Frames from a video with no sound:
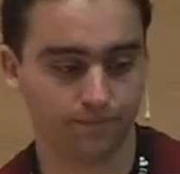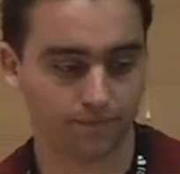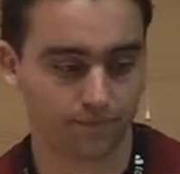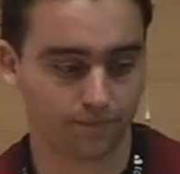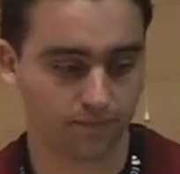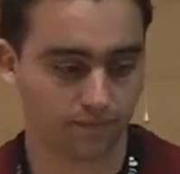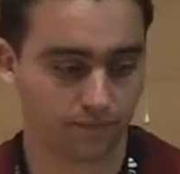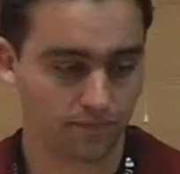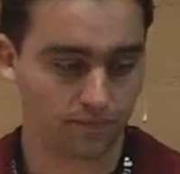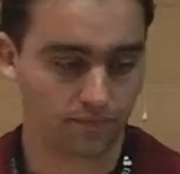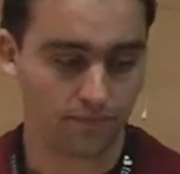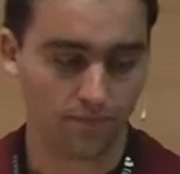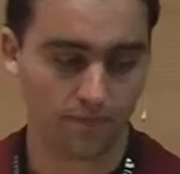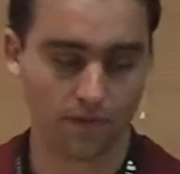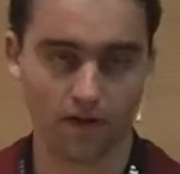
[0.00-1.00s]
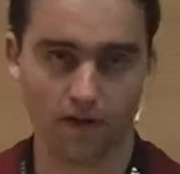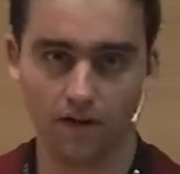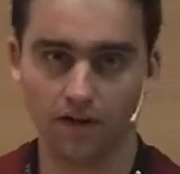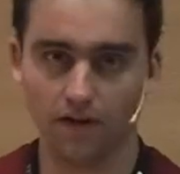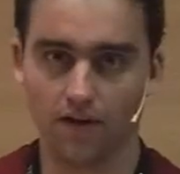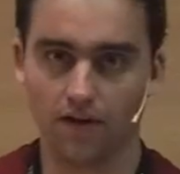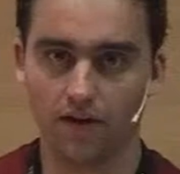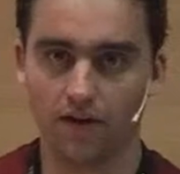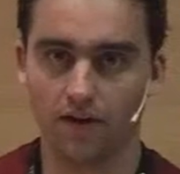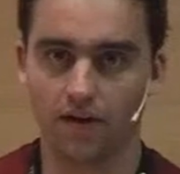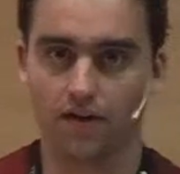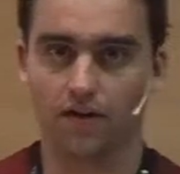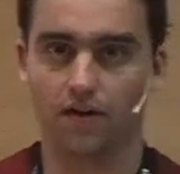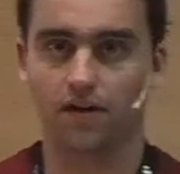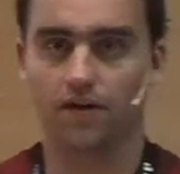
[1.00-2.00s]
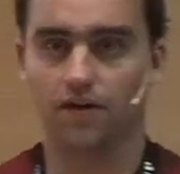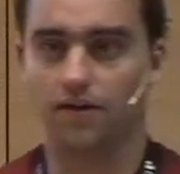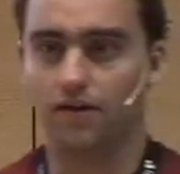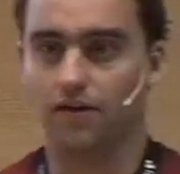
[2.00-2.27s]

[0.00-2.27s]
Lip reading: (no one is talking)